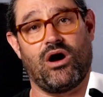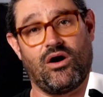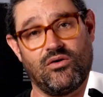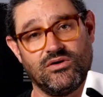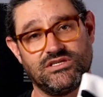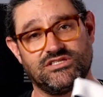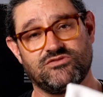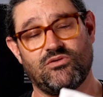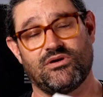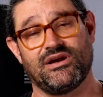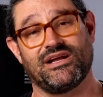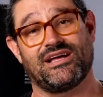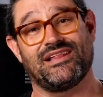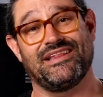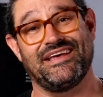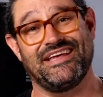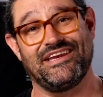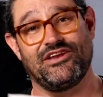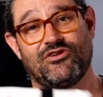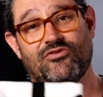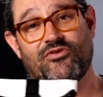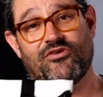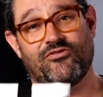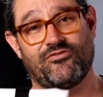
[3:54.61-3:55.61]
always want to
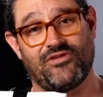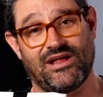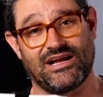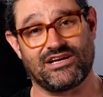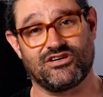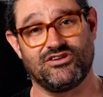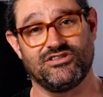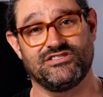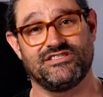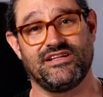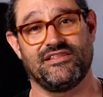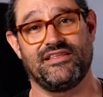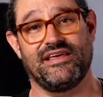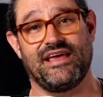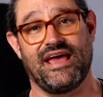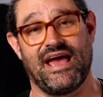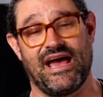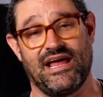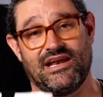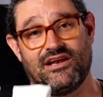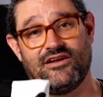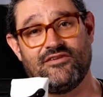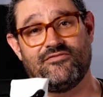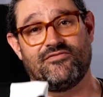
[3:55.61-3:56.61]
clean your reflectors at the
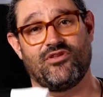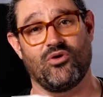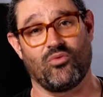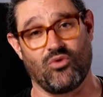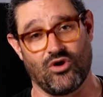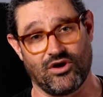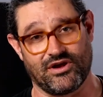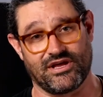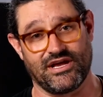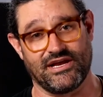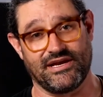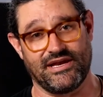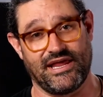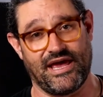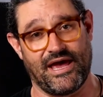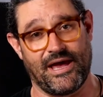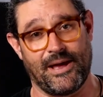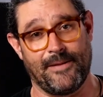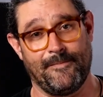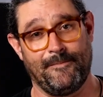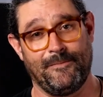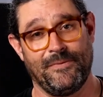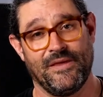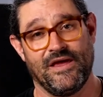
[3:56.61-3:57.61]
end of the working
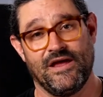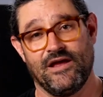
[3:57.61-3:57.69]
day.